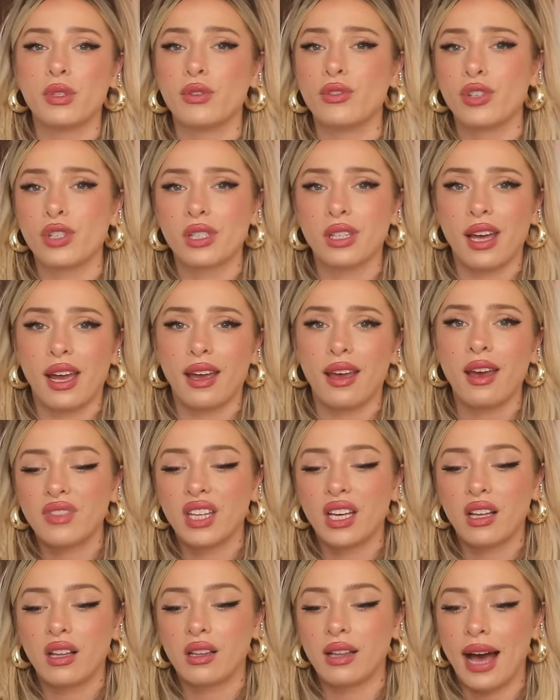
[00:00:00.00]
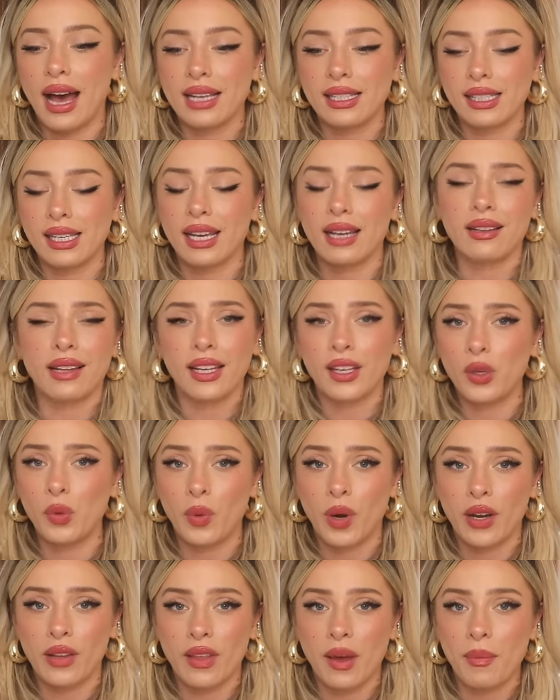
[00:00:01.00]
So just like the classic, like you
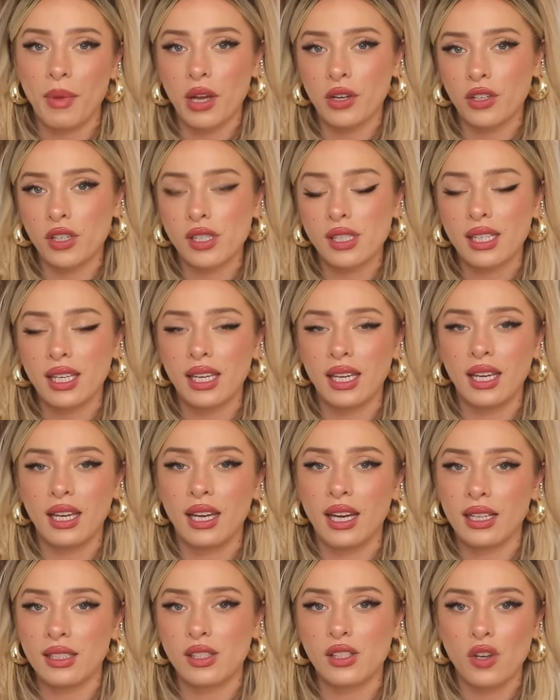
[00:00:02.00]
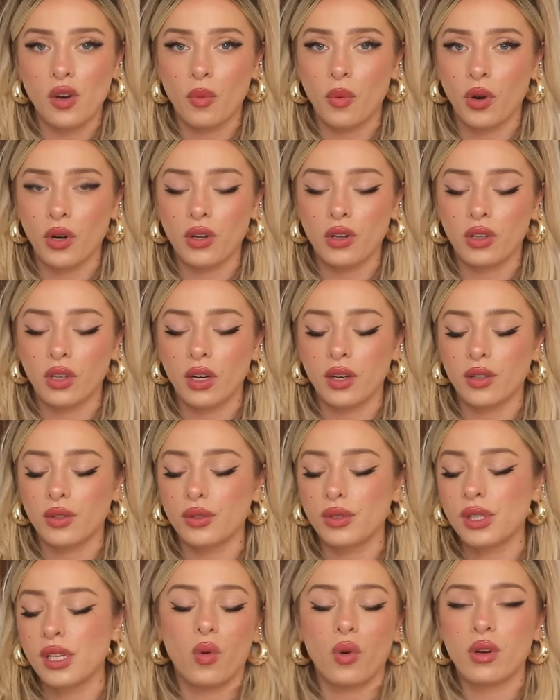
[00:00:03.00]
wear them under ski and snowboard
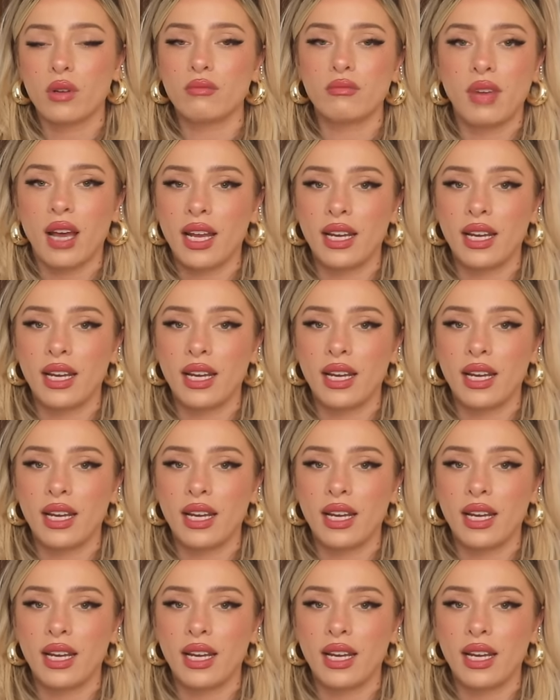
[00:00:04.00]
clothes or